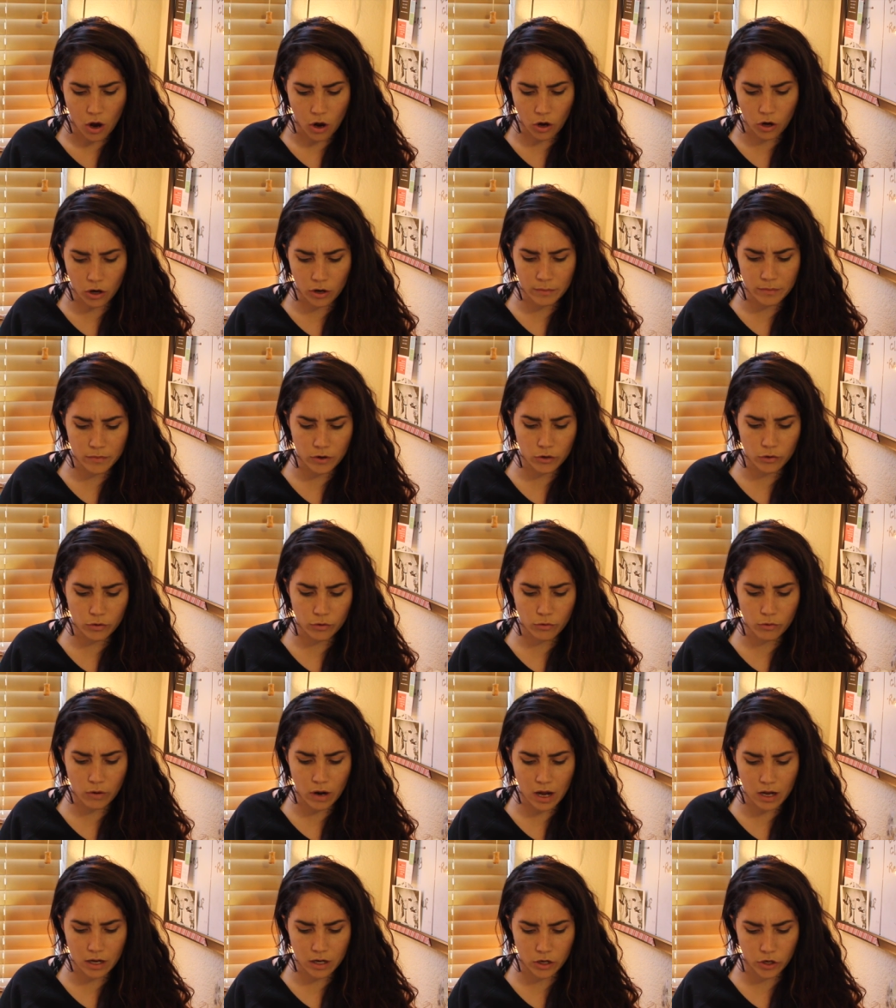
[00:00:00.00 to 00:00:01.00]

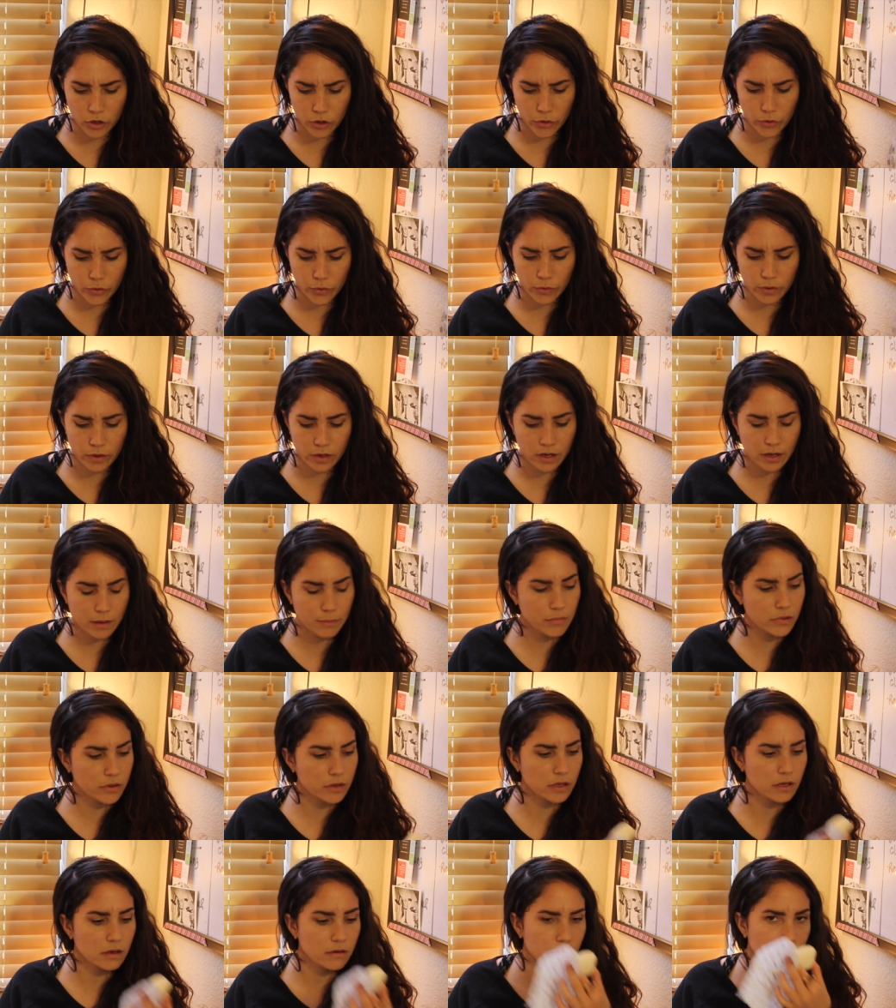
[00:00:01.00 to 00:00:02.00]
Aromaco, I
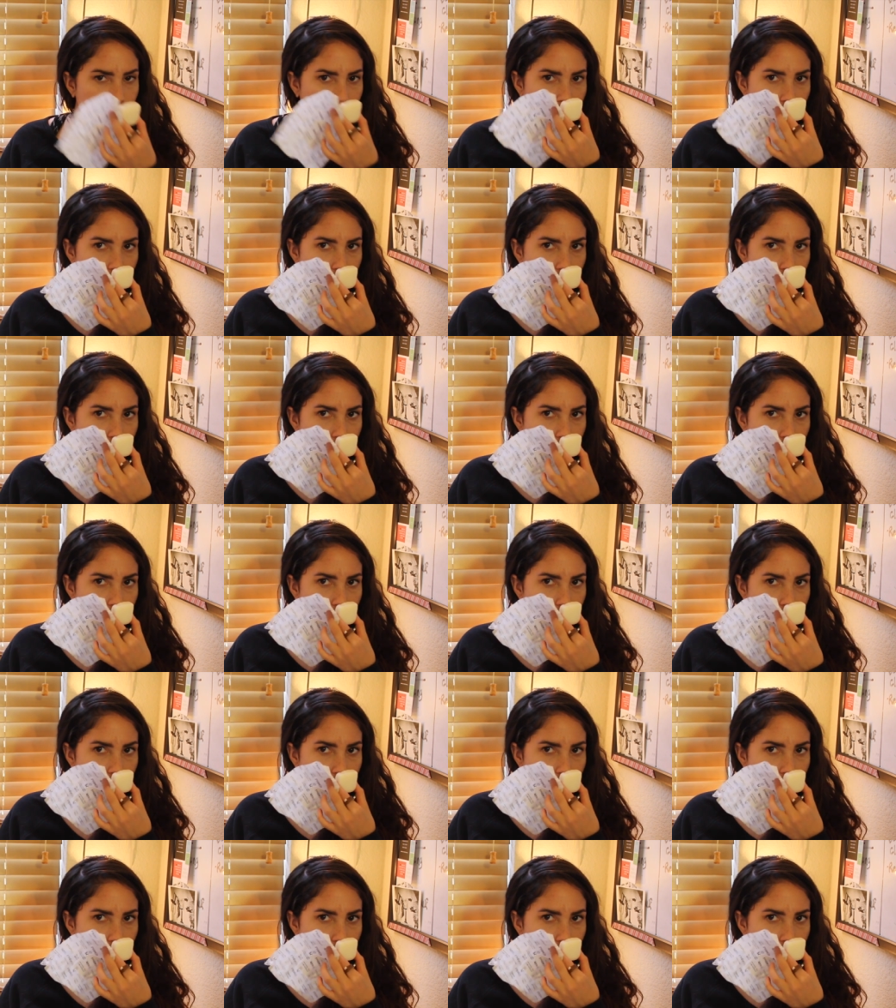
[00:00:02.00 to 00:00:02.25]
believe,